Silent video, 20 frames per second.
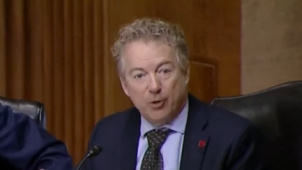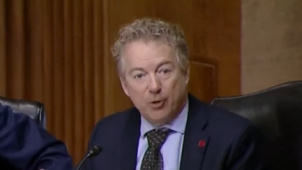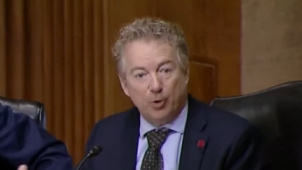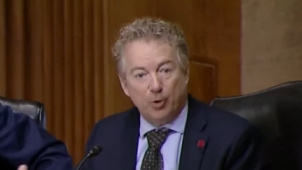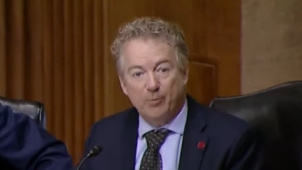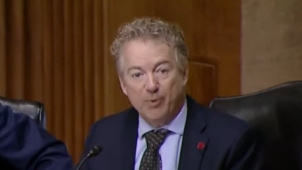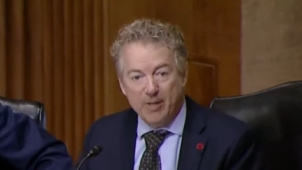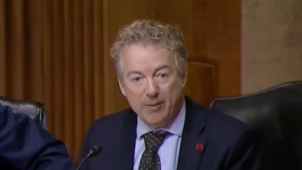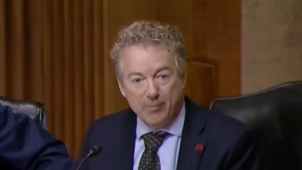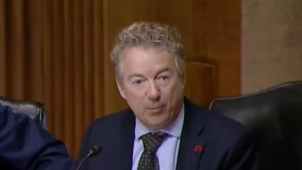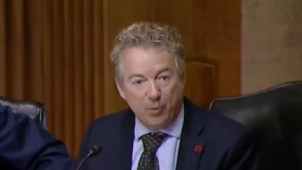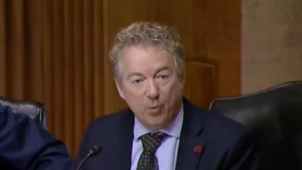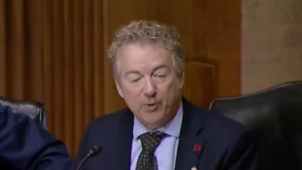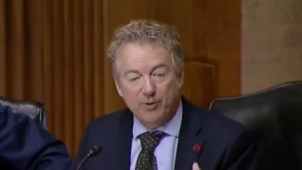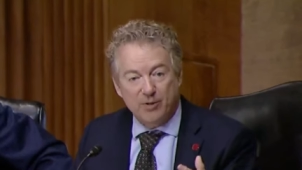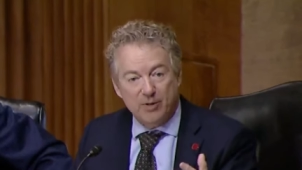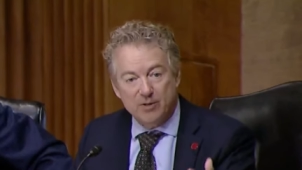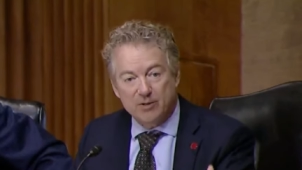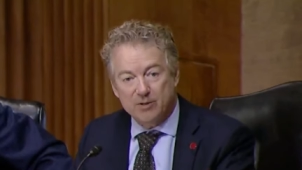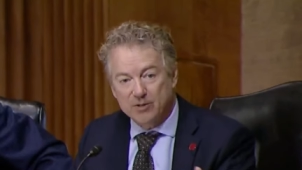there are people
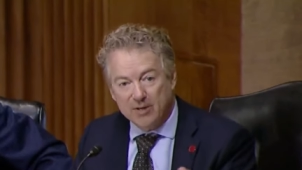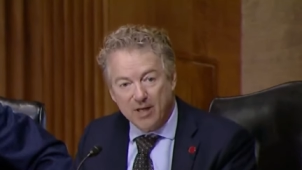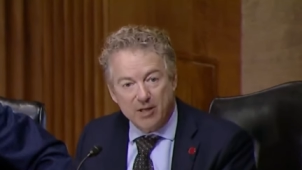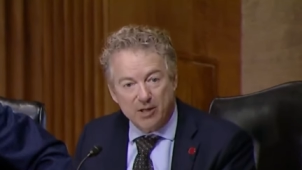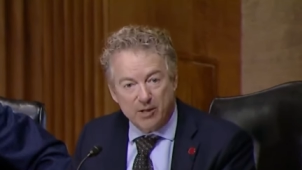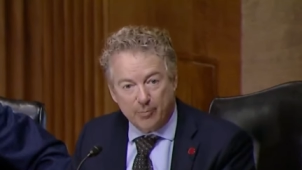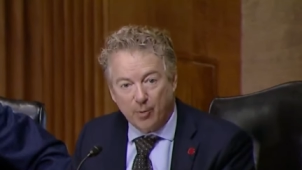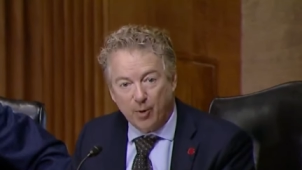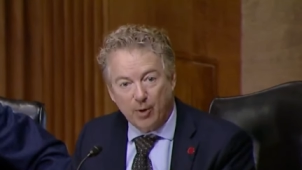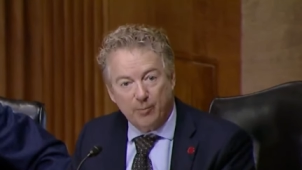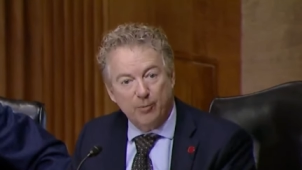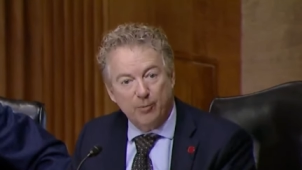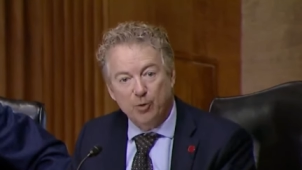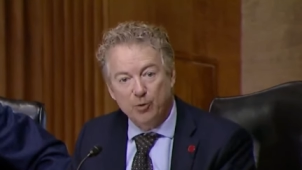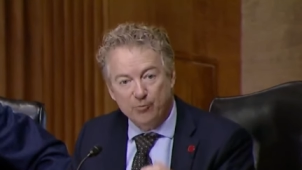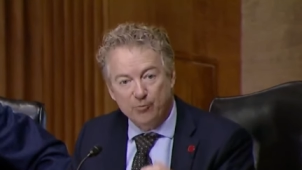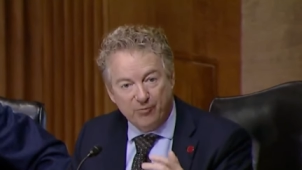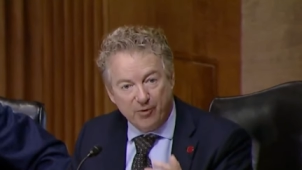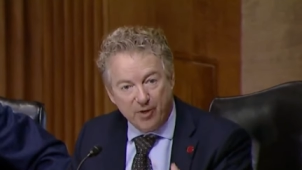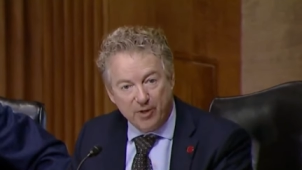within the State Department
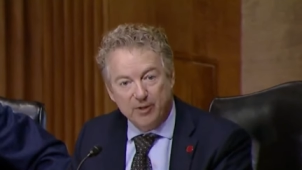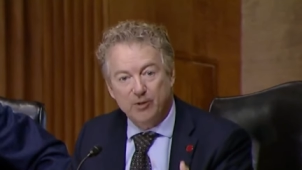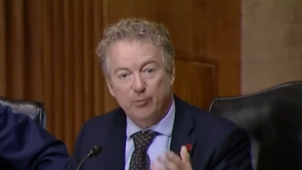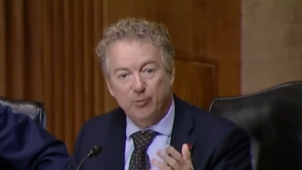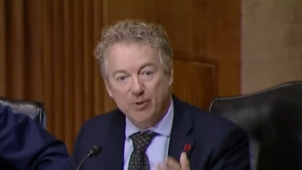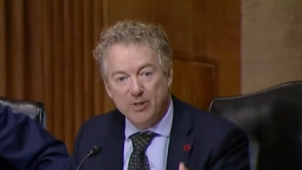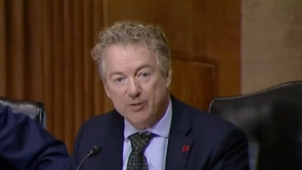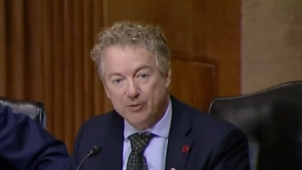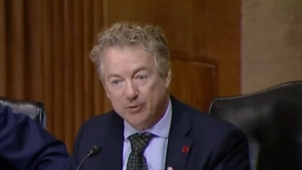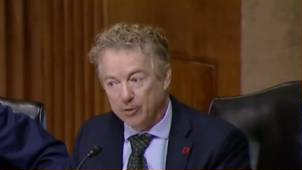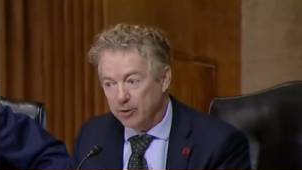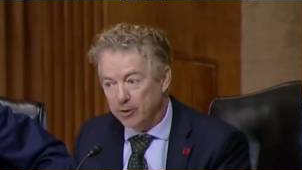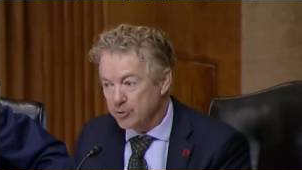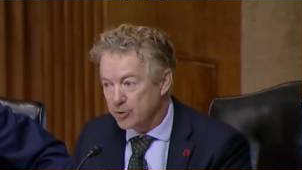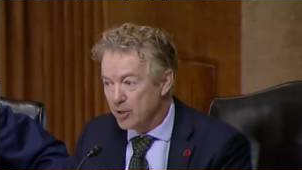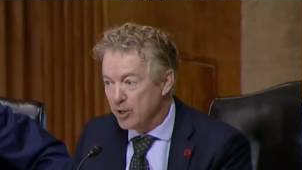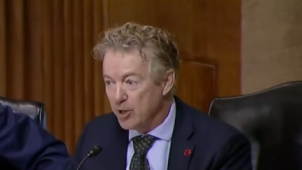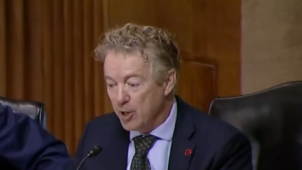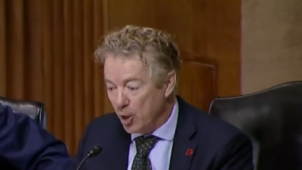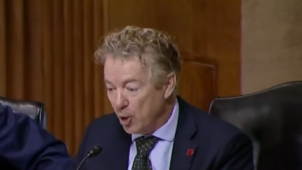who funded
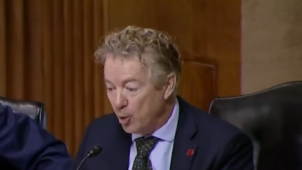research